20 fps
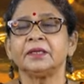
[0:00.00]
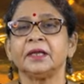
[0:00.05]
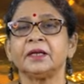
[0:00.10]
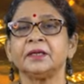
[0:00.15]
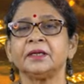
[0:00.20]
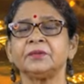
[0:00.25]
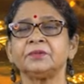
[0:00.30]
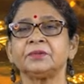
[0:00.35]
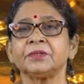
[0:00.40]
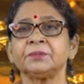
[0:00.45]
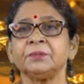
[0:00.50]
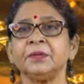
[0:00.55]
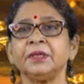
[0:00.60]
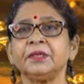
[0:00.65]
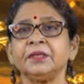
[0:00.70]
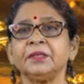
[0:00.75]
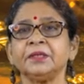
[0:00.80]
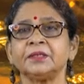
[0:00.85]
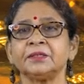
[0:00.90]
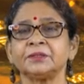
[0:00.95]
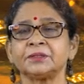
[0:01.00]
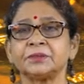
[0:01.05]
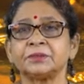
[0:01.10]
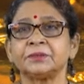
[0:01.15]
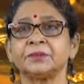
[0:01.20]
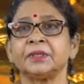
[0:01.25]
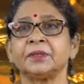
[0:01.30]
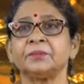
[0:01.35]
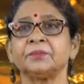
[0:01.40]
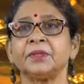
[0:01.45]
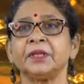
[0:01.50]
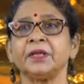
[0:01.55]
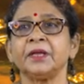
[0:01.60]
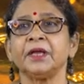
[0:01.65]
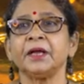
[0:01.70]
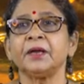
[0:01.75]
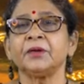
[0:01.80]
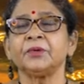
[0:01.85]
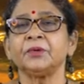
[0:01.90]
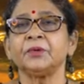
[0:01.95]
It was meaningless to them.
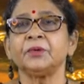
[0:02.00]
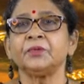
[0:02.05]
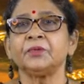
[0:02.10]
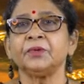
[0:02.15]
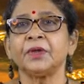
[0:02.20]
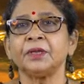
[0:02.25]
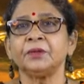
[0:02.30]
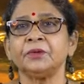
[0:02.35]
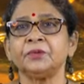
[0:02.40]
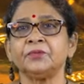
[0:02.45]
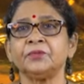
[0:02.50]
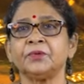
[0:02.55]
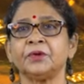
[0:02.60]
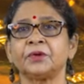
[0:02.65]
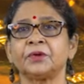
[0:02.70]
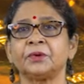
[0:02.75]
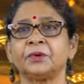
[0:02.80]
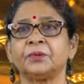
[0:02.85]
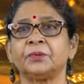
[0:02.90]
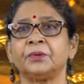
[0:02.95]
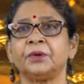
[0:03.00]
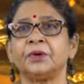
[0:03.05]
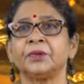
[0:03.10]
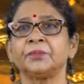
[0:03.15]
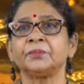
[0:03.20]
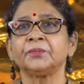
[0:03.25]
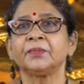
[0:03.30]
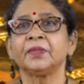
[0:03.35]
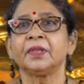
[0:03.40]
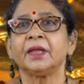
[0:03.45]
They had no value for gold.